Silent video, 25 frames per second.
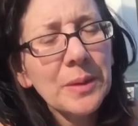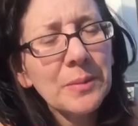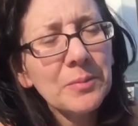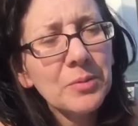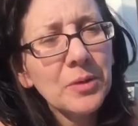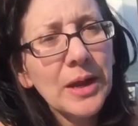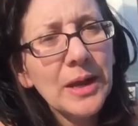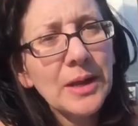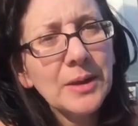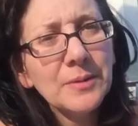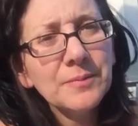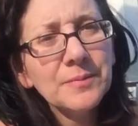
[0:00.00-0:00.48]
my
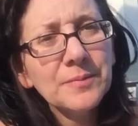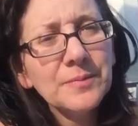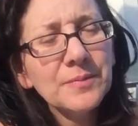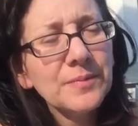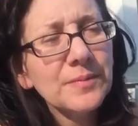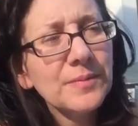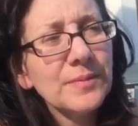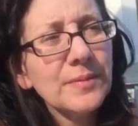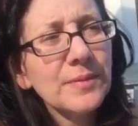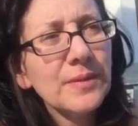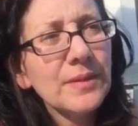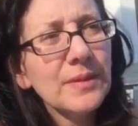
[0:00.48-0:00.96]
brain
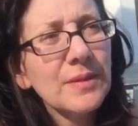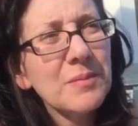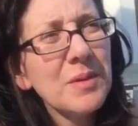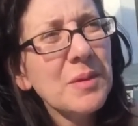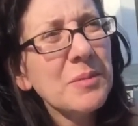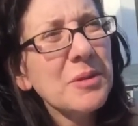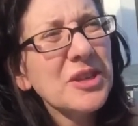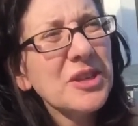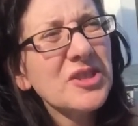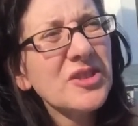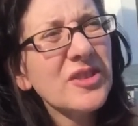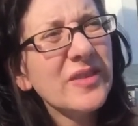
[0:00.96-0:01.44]

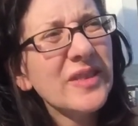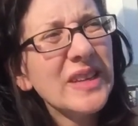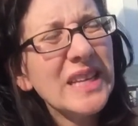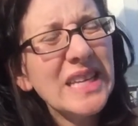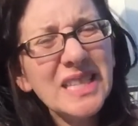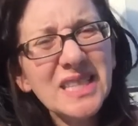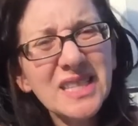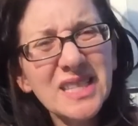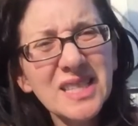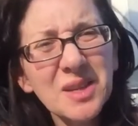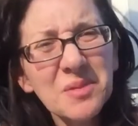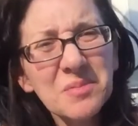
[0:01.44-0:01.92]
maybe I should have
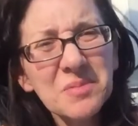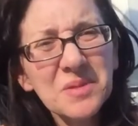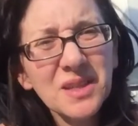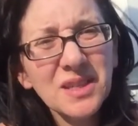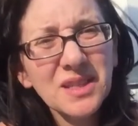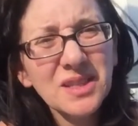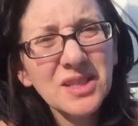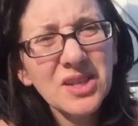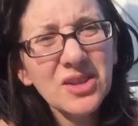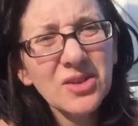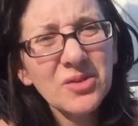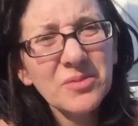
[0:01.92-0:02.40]
eaten
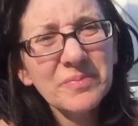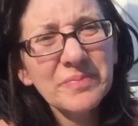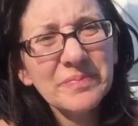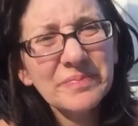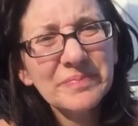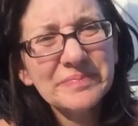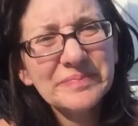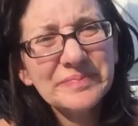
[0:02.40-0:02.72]
something too